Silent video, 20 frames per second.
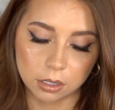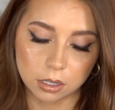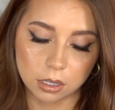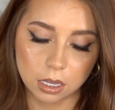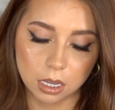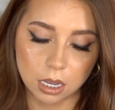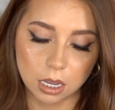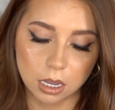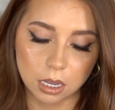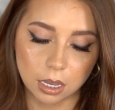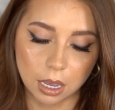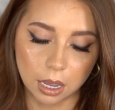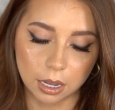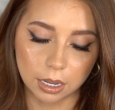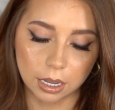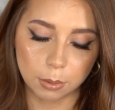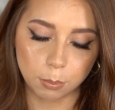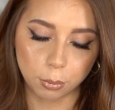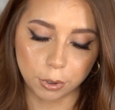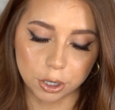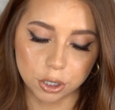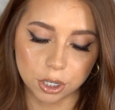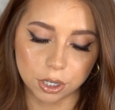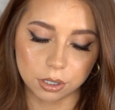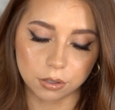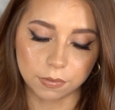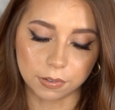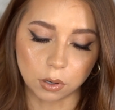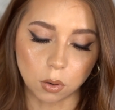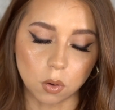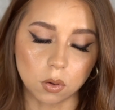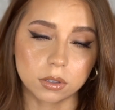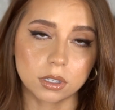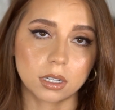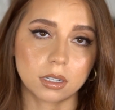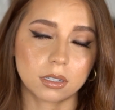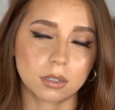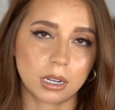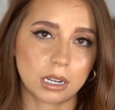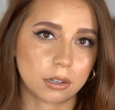It brushes for
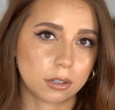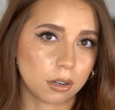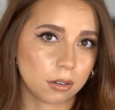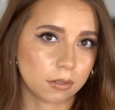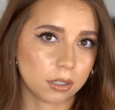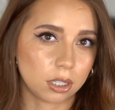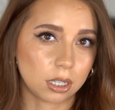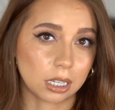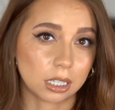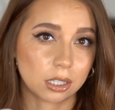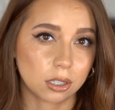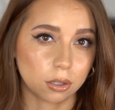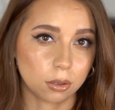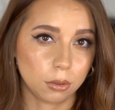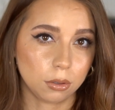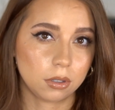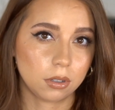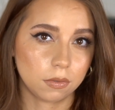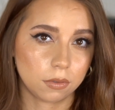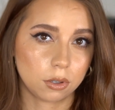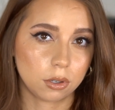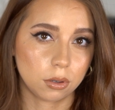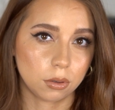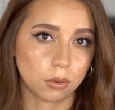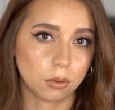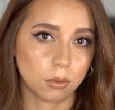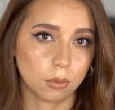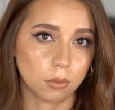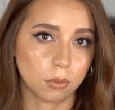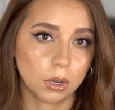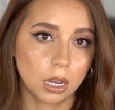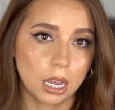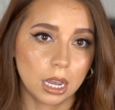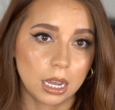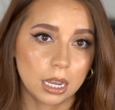Ulta, so I don't know if it's exclusive to